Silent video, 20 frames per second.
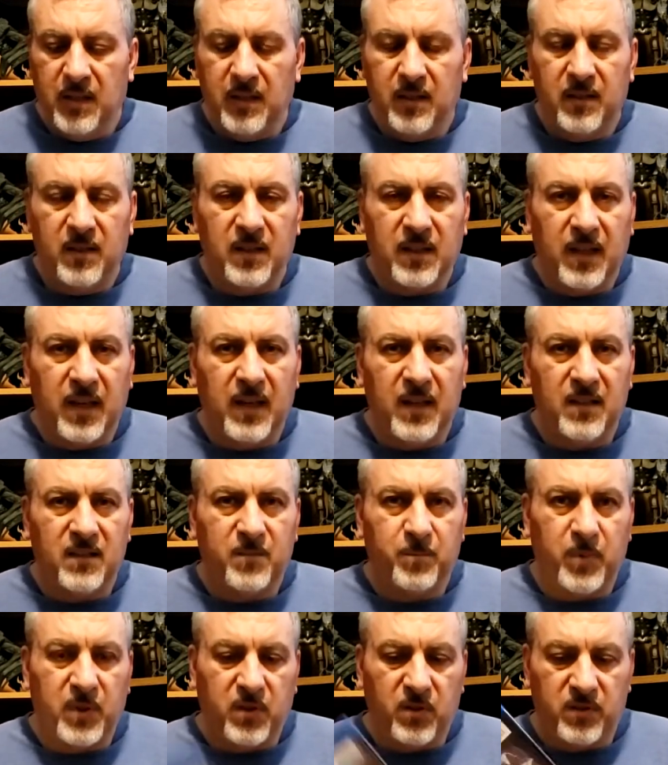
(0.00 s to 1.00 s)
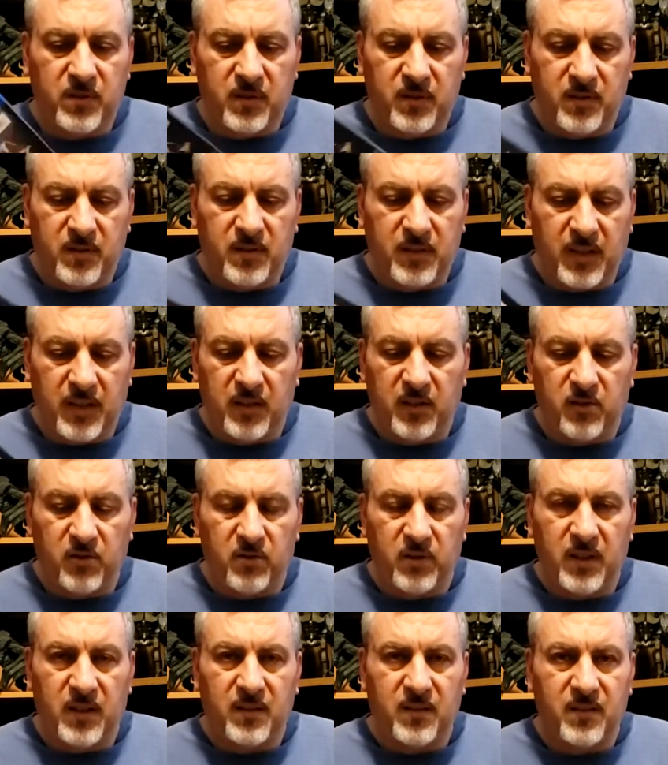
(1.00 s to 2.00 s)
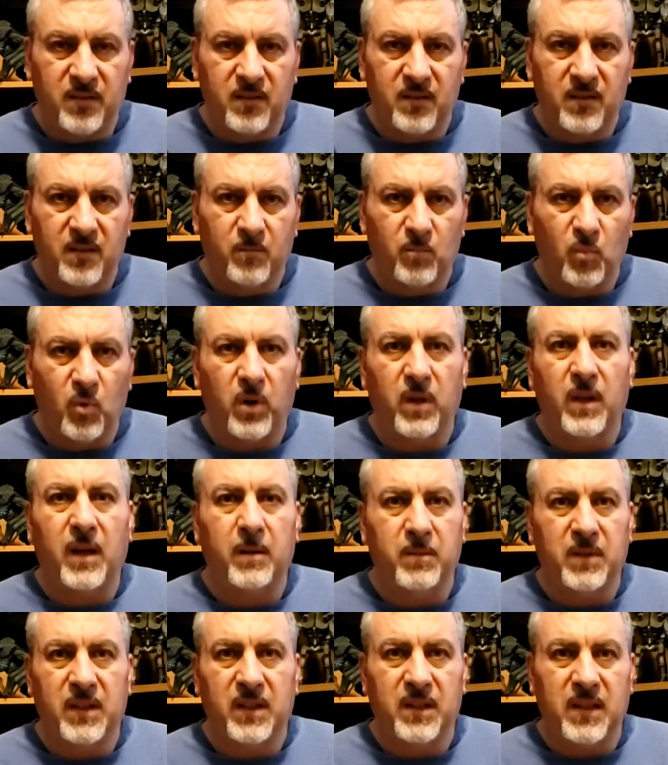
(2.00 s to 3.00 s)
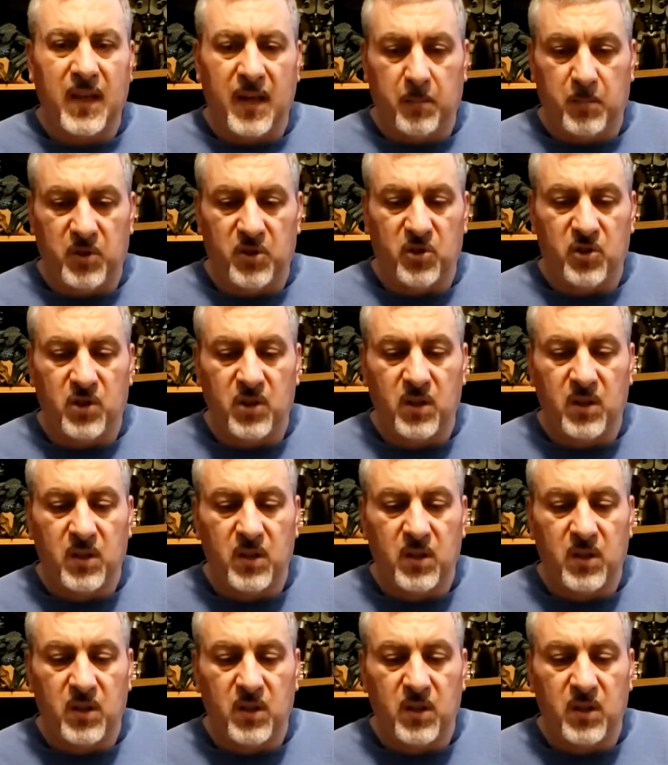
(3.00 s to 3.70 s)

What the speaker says: The case, because it's skinnier, it's more likely to get damaged.